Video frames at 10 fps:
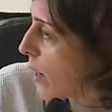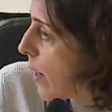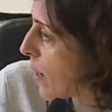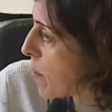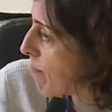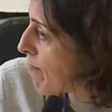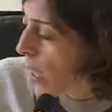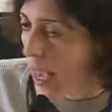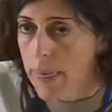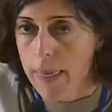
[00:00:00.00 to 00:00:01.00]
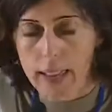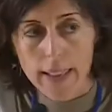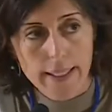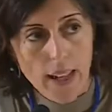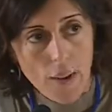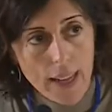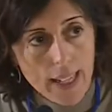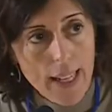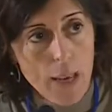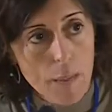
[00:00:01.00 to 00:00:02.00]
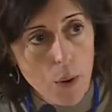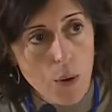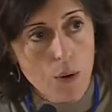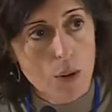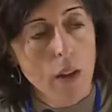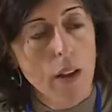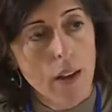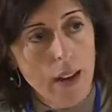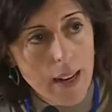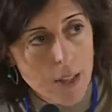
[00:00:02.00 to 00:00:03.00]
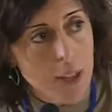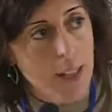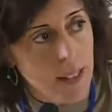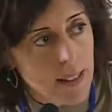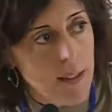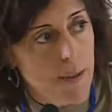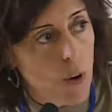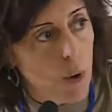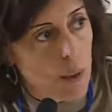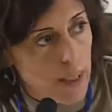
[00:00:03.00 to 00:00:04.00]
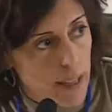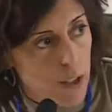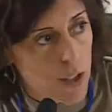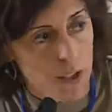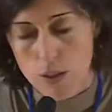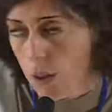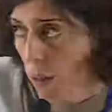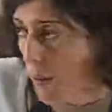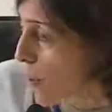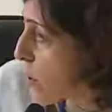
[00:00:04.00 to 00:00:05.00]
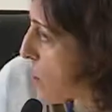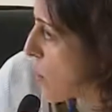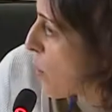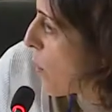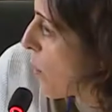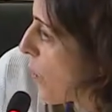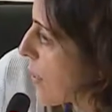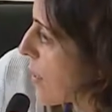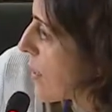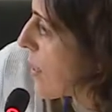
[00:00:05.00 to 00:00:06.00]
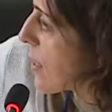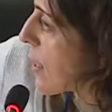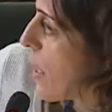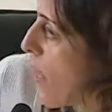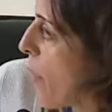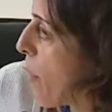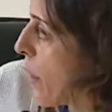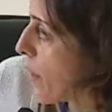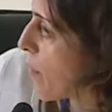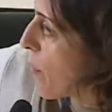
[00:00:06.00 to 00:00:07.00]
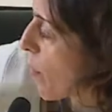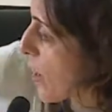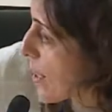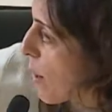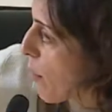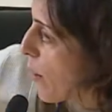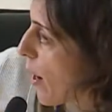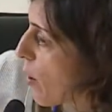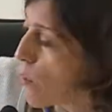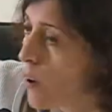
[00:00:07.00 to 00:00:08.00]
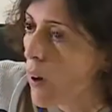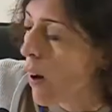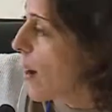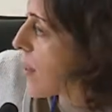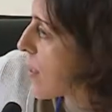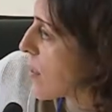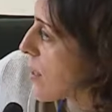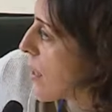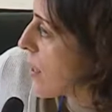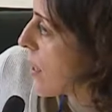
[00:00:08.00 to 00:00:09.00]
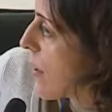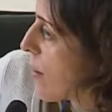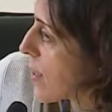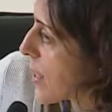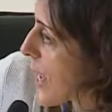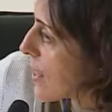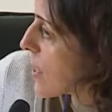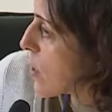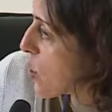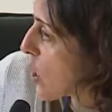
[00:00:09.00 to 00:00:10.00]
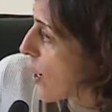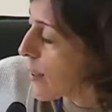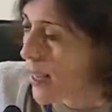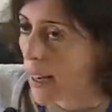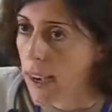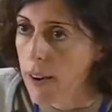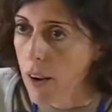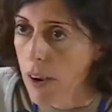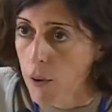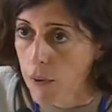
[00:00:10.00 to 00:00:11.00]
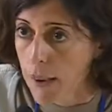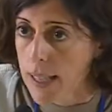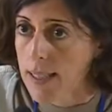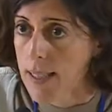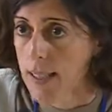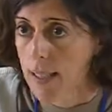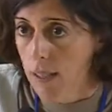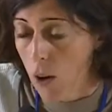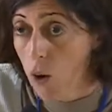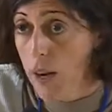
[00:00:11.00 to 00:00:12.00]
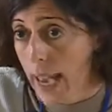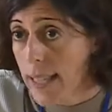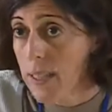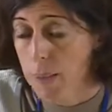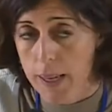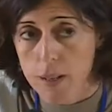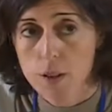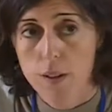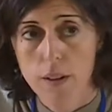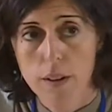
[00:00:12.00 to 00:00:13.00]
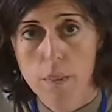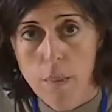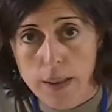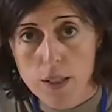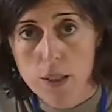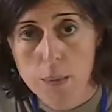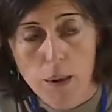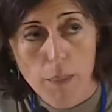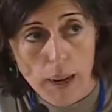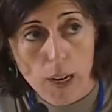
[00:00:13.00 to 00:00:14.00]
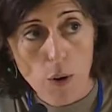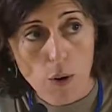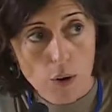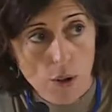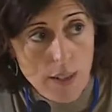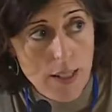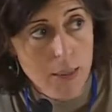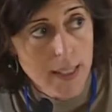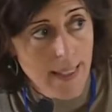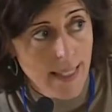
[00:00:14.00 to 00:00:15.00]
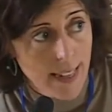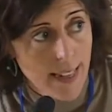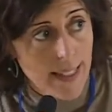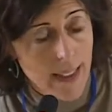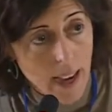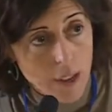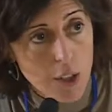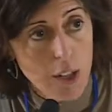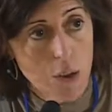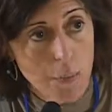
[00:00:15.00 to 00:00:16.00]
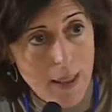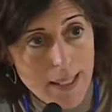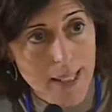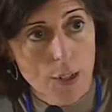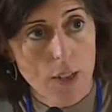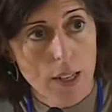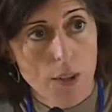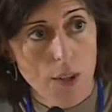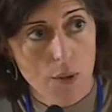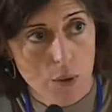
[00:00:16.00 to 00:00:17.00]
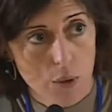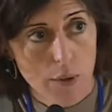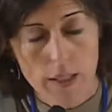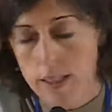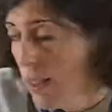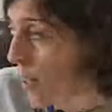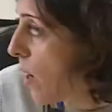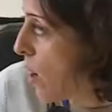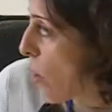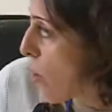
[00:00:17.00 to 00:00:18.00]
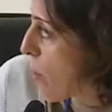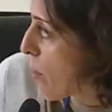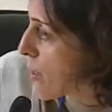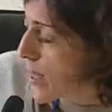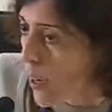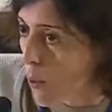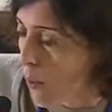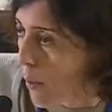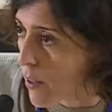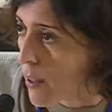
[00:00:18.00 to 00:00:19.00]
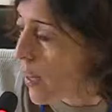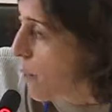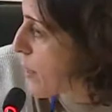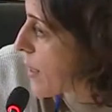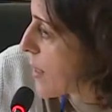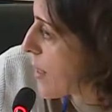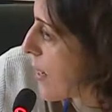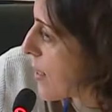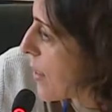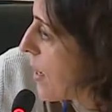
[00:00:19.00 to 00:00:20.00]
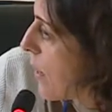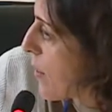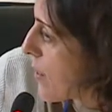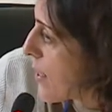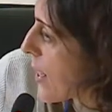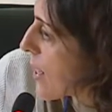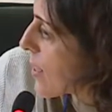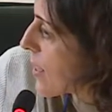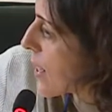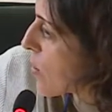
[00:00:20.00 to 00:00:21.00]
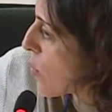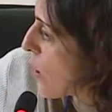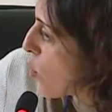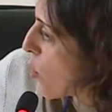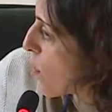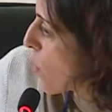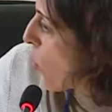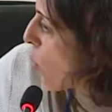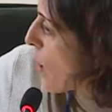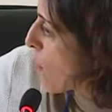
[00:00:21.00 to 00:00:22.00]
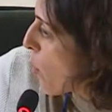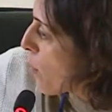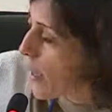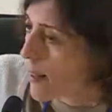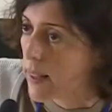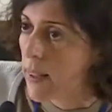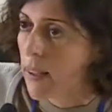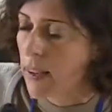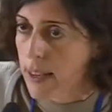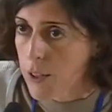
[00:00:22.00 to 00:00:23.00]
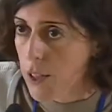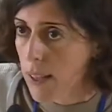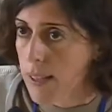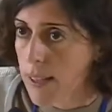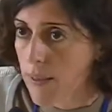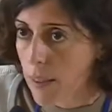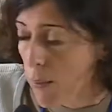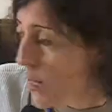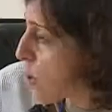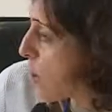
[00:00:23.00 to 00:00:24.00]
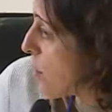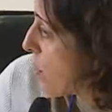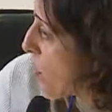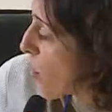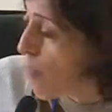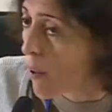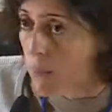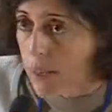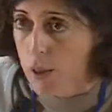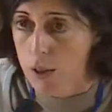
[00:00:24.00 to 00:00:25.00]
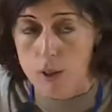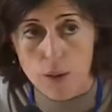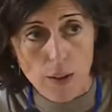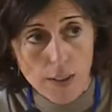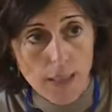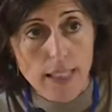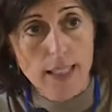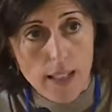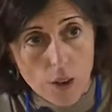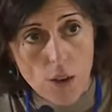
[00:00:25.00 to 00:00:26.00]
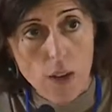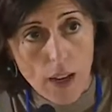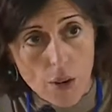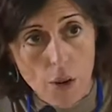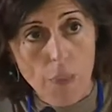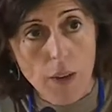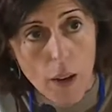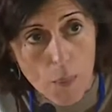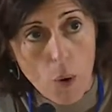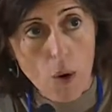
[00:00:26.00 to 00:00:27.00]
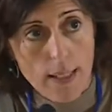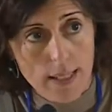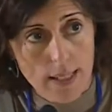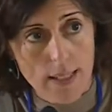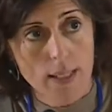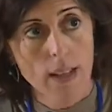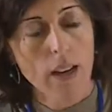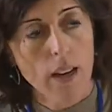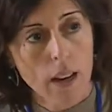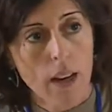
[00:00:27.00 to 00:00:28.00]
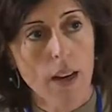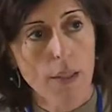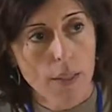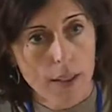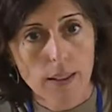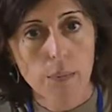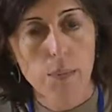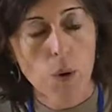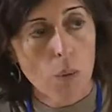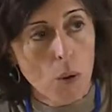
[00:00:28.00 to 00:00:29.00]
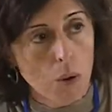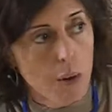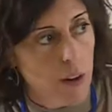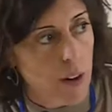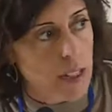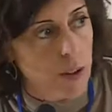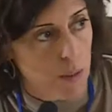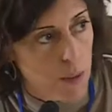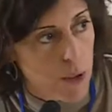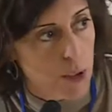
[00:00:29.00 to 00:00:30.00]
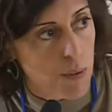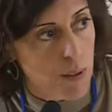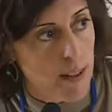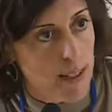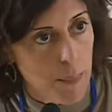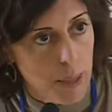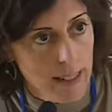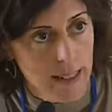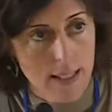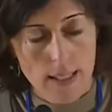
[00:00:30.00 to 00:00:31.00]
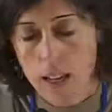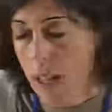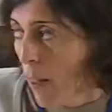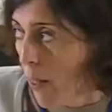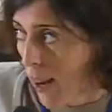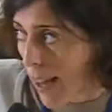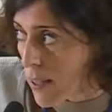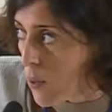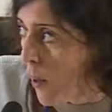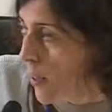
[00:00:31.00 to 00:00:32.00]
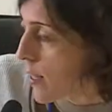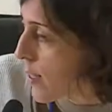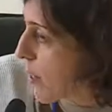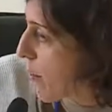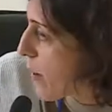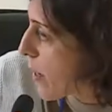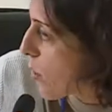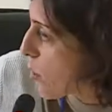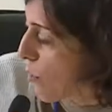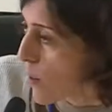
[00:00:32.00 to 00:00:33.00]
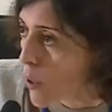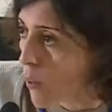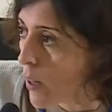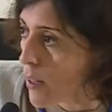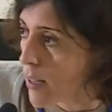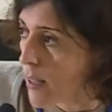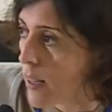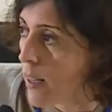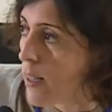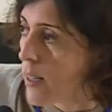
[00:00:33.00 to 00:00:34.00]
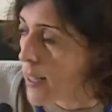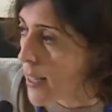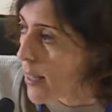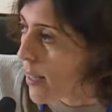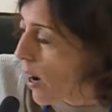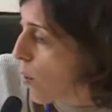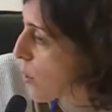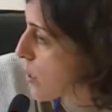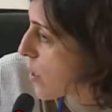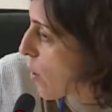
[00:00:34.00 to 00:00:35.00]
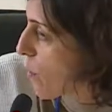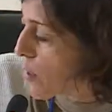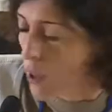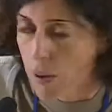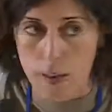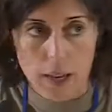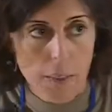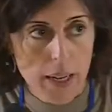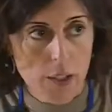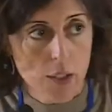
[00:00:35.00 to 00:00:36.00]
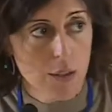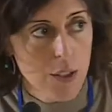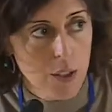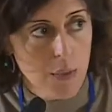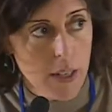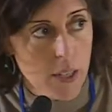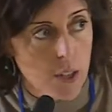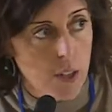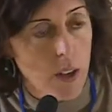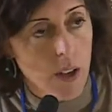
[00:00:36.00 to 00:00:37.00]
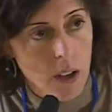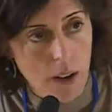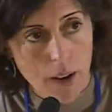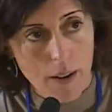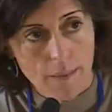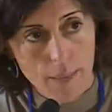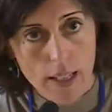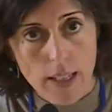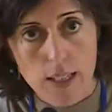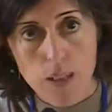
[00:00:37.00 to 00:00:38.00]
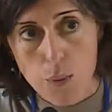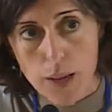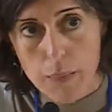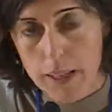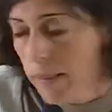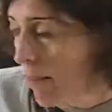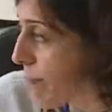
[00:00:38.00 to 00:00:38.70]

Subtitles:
And they directly impose legislative obligations. So the first you will read, it says that, for example, now, ICERD says, states shall declare an offense on hate speech punishable by law. So this means that they need actually to pass legislation to do this. Or the second one, the CRPD says that states need to adopt all appropriate legislative, administrative, or other measures. So it means they should adopt policies that promote the rights of persons with disabilities. The last one is a very controversial one. It's the CEDAW. It's a Convention on the Elimination of Discrimination against Women.